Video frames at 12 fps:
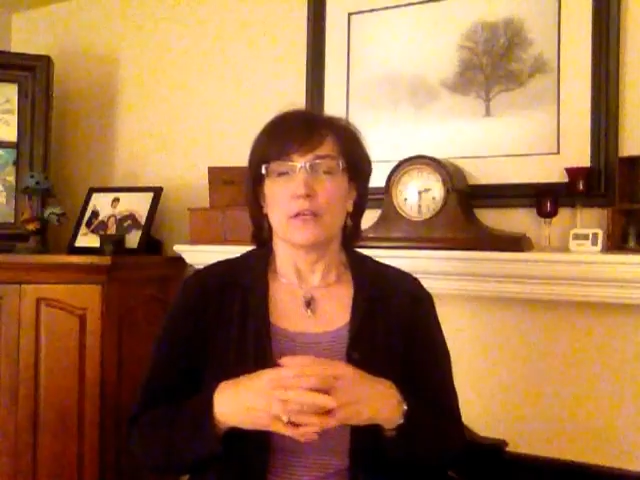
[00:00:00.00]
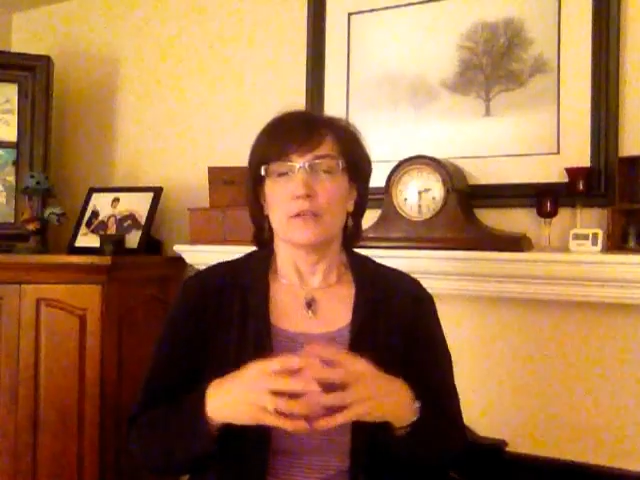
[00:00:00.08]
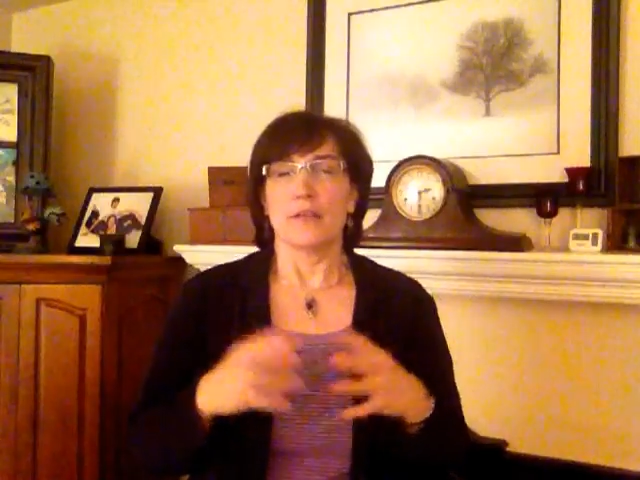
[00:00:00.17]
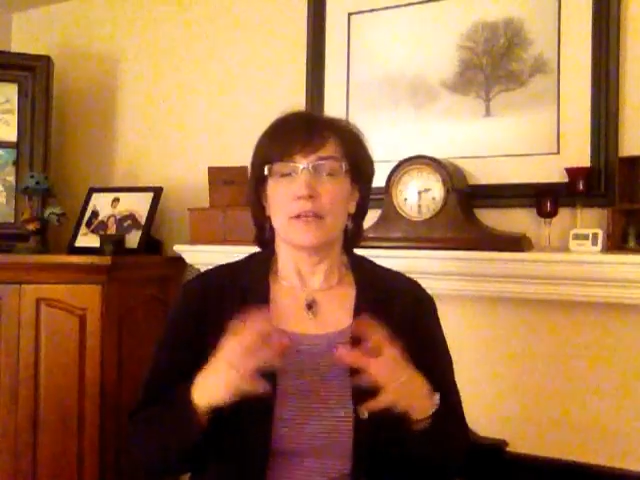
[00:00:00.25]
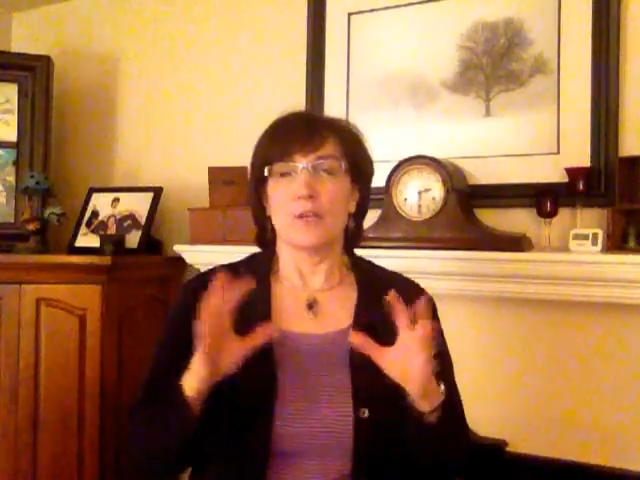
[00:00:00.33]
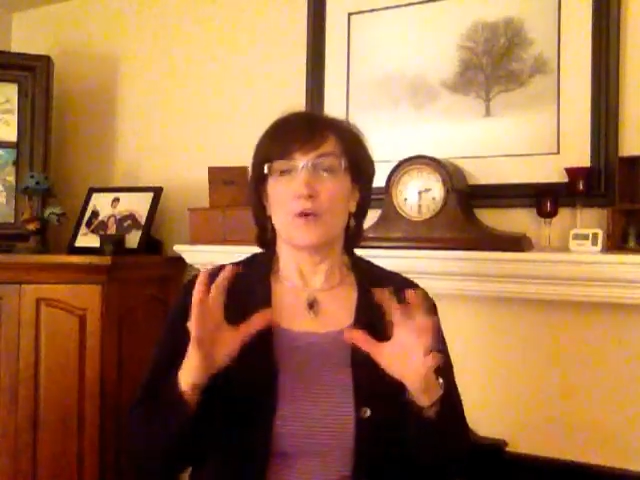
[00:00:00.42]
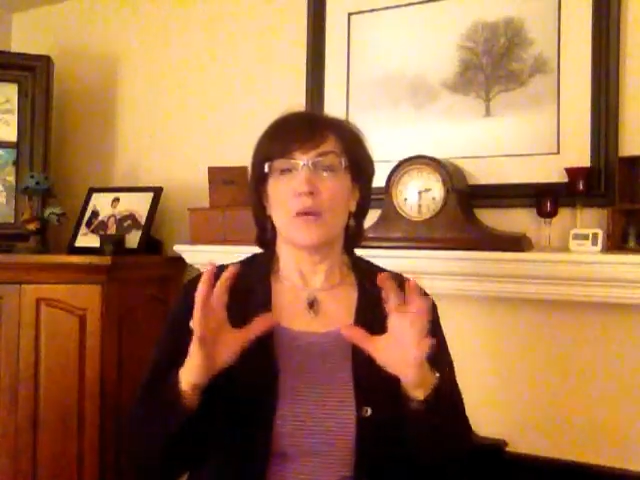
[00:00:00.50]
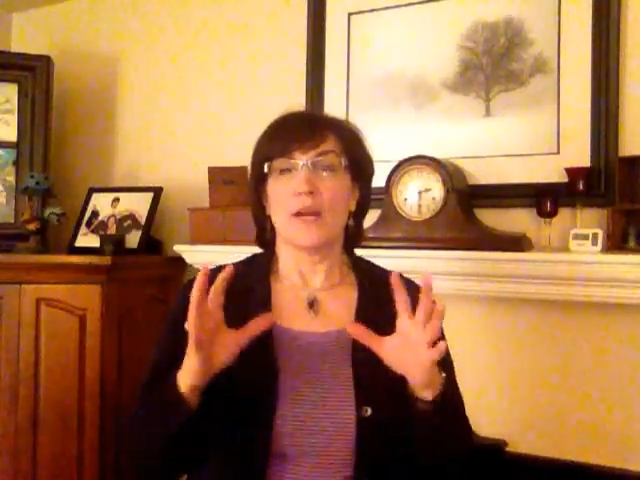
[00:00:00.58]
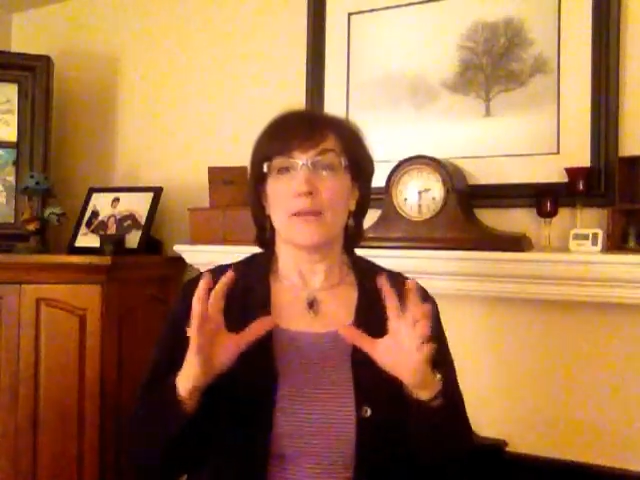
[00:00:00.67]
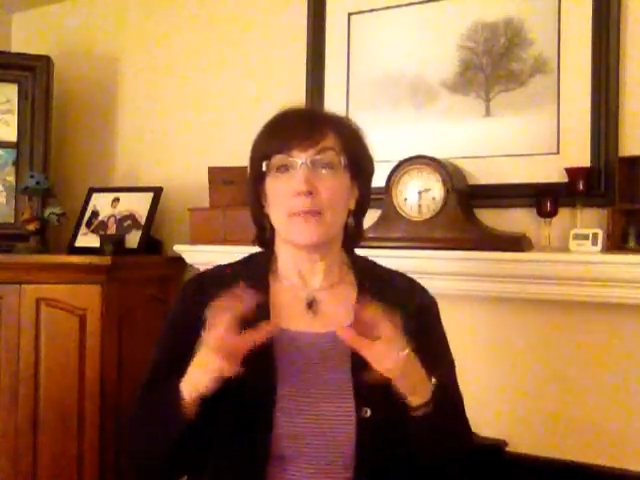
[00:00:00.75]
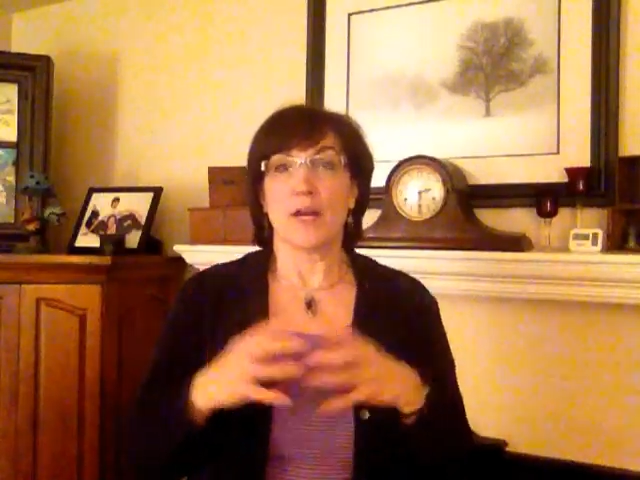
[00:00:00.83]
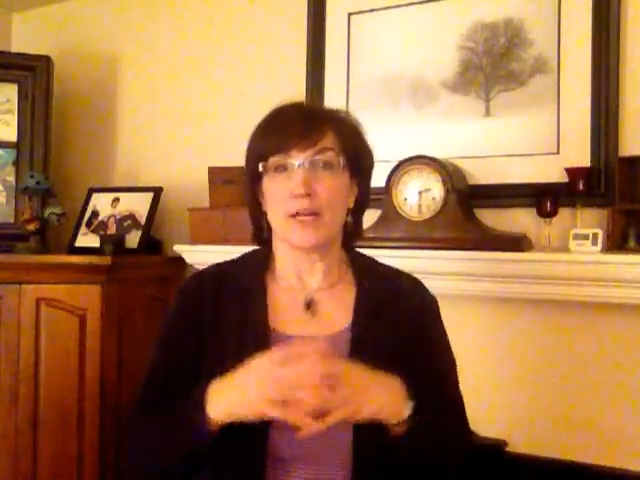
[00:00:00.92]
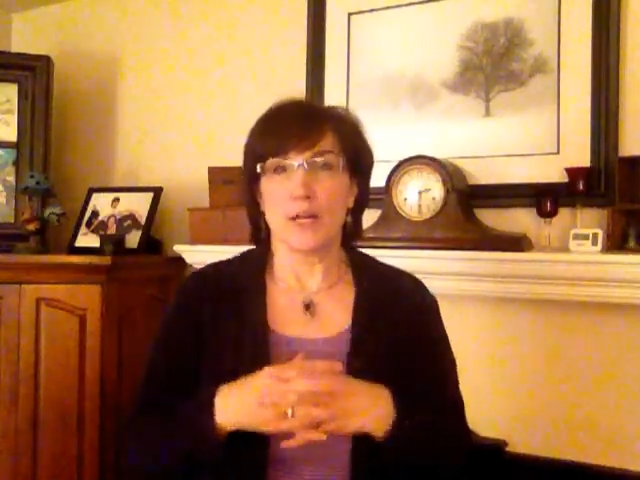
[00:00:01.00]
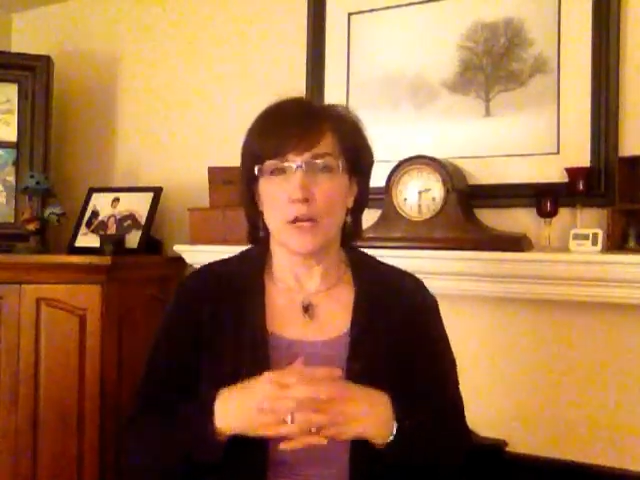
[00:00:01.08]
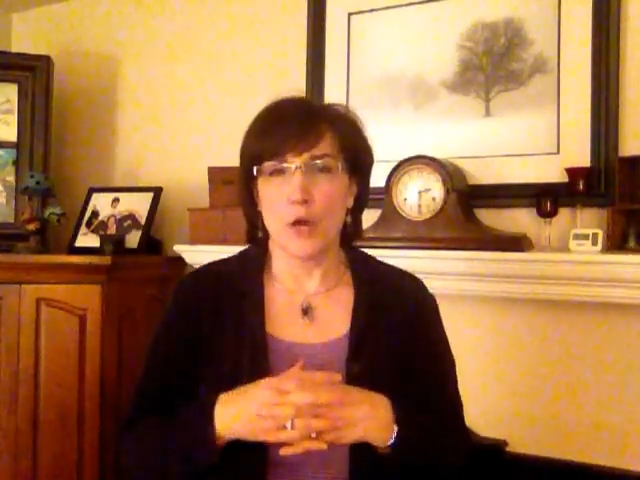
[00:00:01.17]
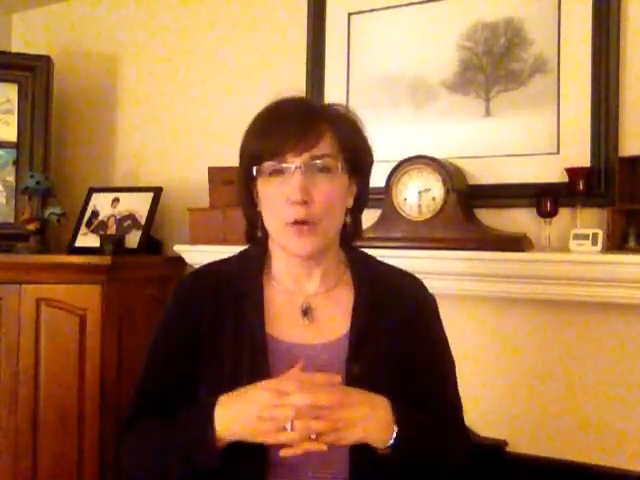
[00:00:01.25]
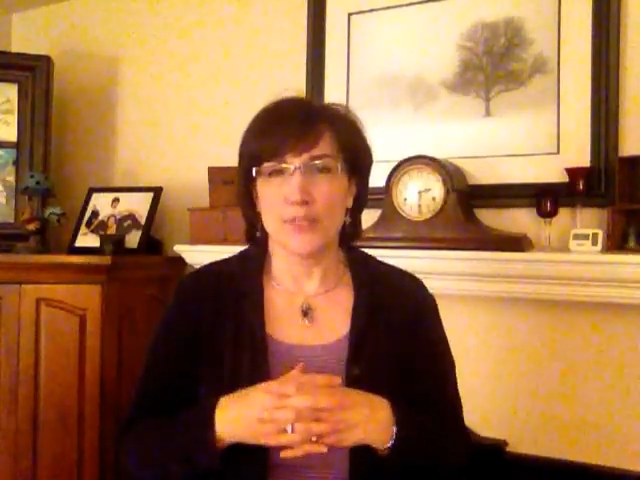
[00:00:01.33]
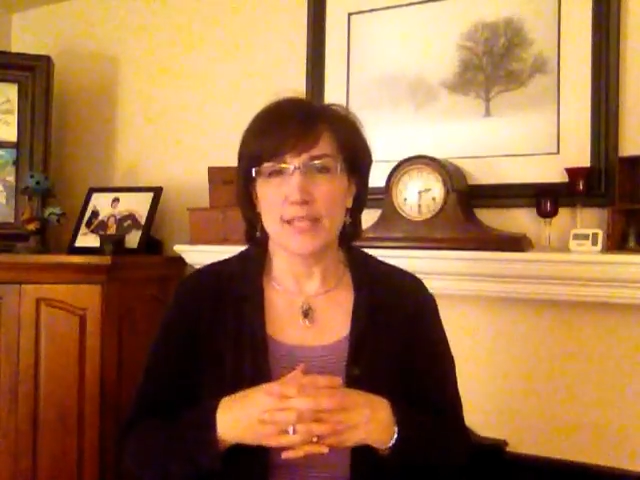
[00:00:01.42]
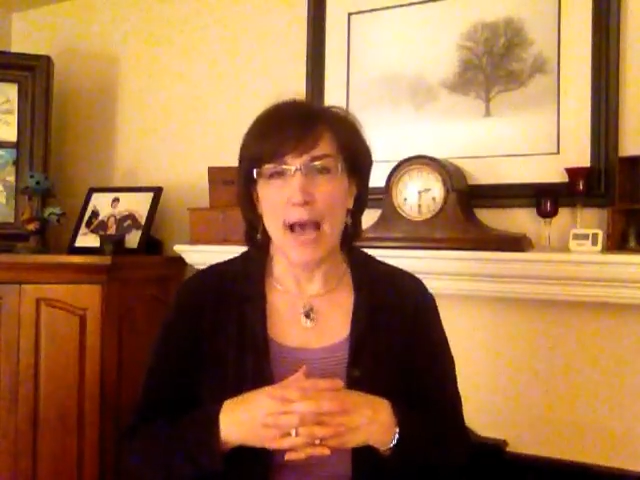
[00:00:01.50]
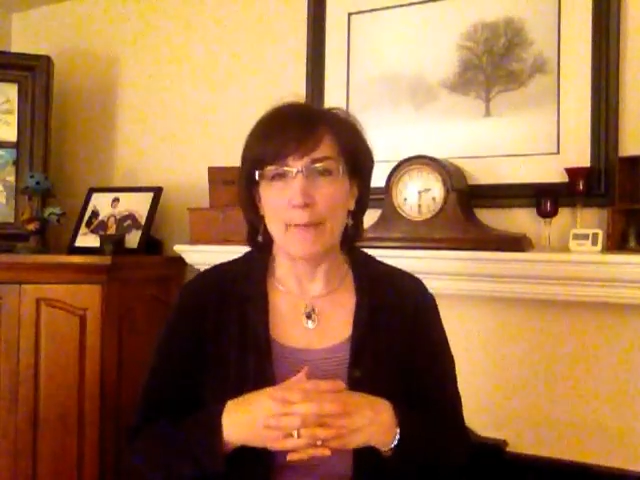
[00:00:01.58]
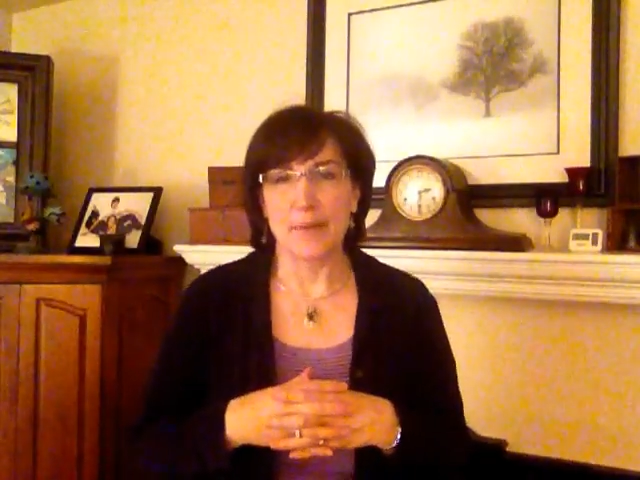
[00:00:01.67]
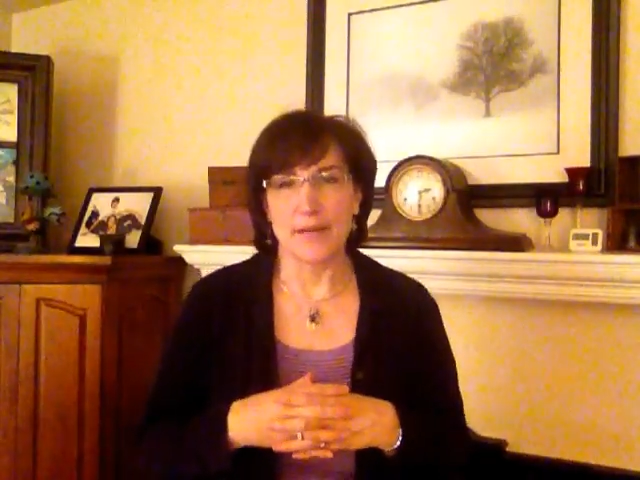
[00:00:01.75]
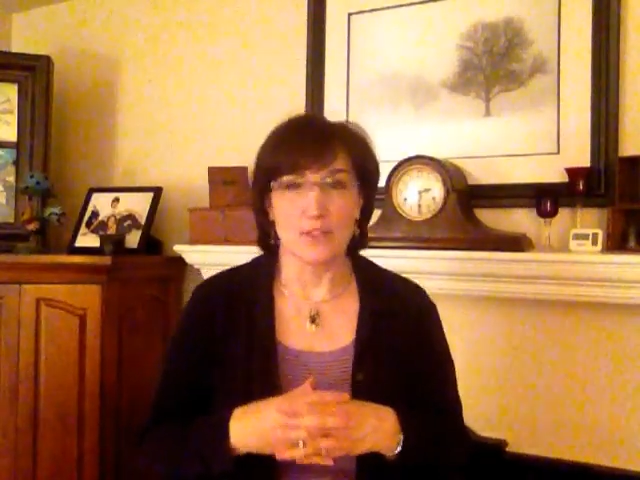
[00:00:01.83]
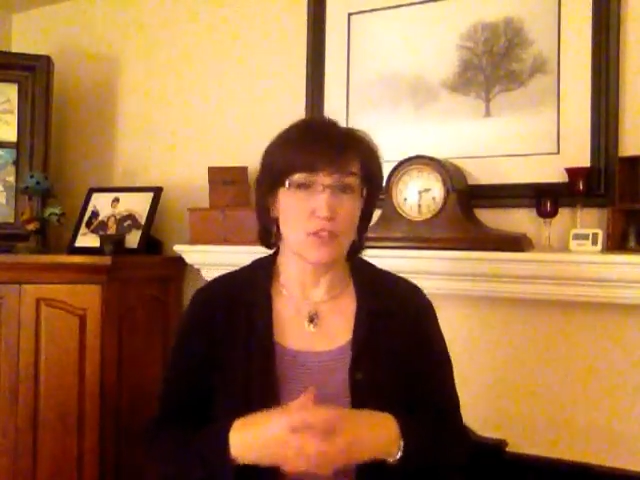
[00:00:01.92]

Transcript: they don't want anybody to know it's happening,